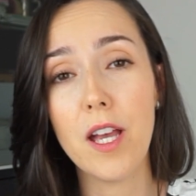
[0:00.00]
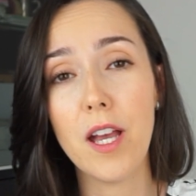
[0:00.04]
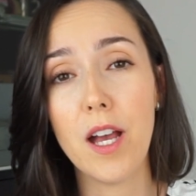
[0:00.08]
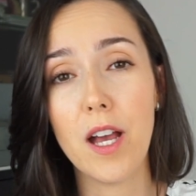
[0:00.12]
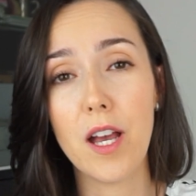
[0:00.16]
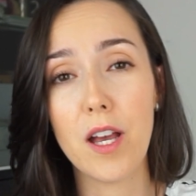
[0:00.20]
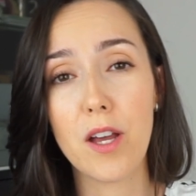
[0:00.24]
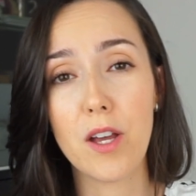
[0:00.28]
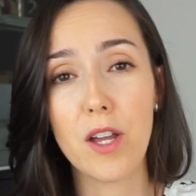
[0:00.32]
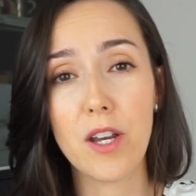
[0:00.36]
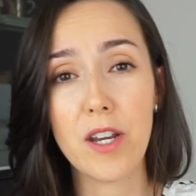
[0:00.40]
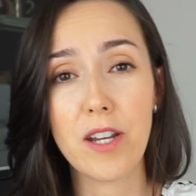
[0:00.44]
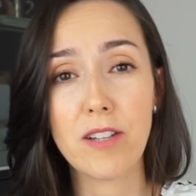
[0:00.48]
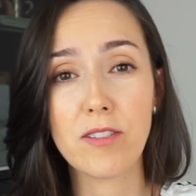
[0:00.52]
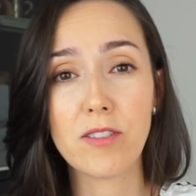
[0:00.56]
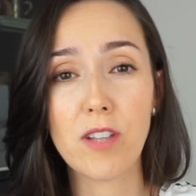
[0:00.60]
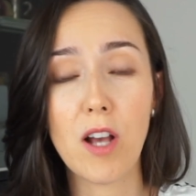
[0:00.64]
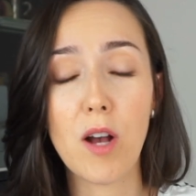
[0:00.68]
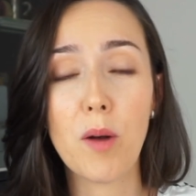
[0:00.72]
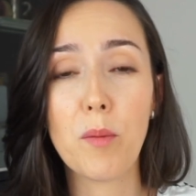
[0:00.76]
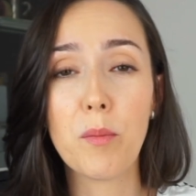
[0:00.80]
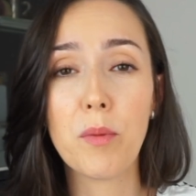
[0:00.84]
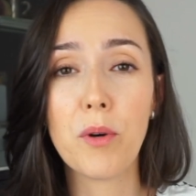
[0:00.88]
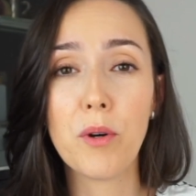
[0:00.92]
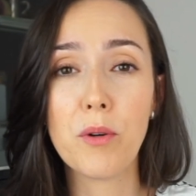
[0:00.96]
An
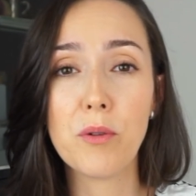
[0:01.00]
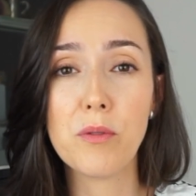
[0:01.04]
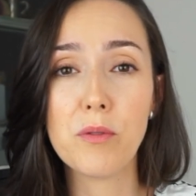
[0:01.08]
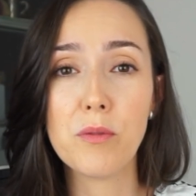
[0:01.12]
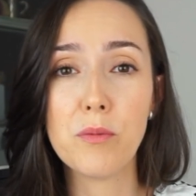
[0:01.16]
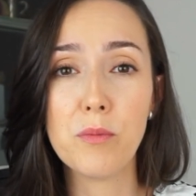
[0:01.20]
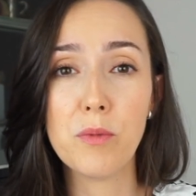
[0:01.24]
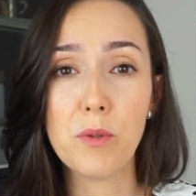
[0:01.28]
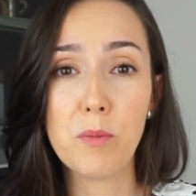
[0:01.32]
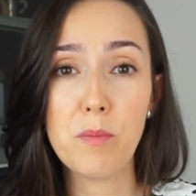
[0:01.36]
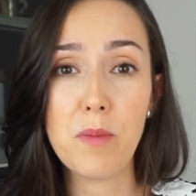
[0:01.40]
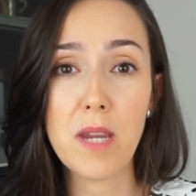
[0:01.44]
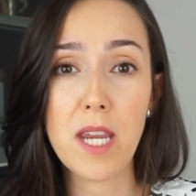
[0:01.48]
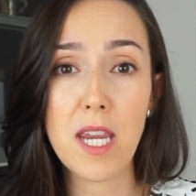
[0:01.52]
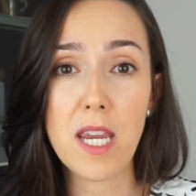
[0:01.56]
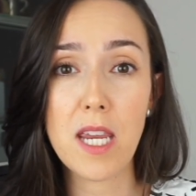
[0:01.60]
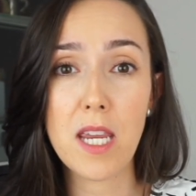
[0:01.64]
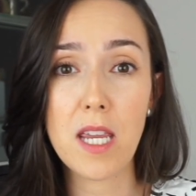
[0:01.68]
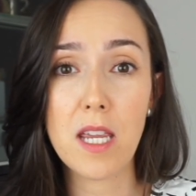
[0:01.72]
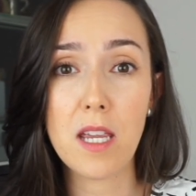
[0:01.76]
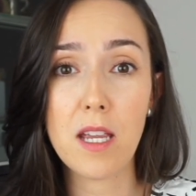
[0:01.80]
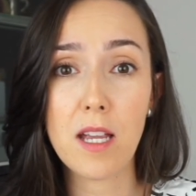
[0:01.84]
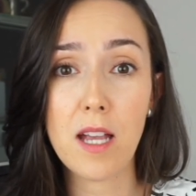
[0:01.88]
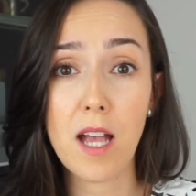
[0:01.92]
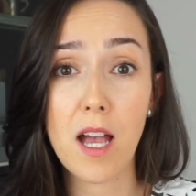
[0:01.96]
example would
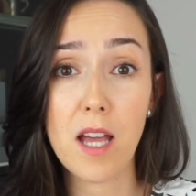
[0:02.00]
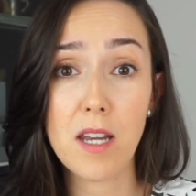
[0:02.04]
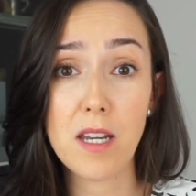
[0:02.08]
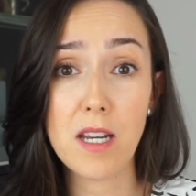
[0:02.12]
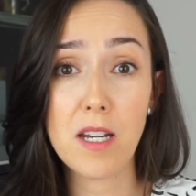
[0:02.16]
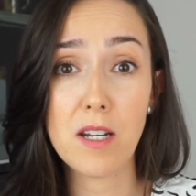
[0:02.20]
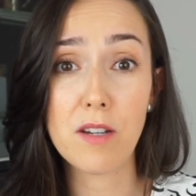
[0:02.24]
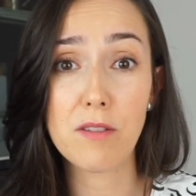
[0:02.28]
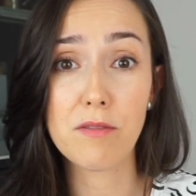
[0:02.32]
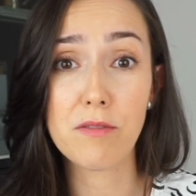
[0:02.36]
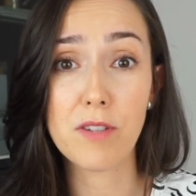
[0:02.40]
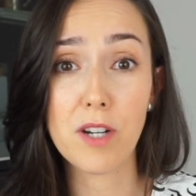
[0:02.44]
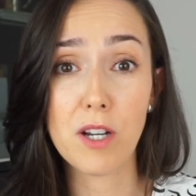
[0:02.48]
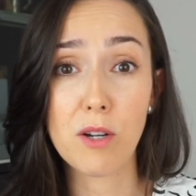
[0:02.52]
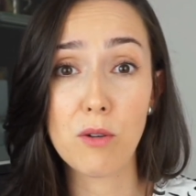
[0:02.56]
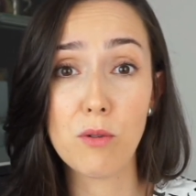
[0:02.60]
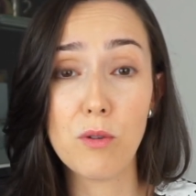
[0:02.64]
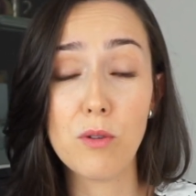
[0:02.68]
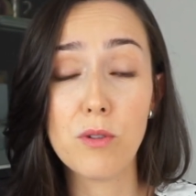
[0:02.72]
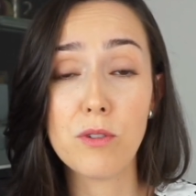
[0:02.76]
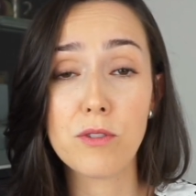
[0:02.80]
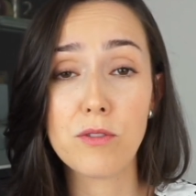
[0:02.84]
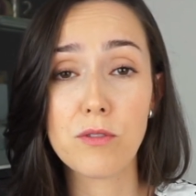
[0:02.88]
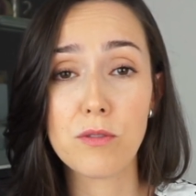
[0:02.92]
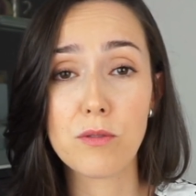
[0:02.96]
be Karina
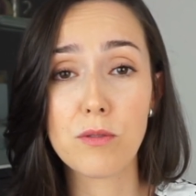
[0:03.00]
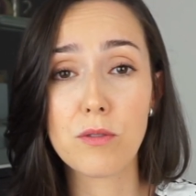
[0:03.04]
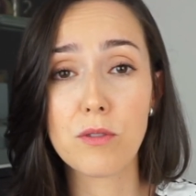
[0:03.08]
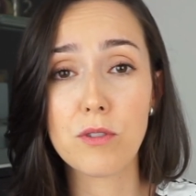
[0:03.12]
Fragoso.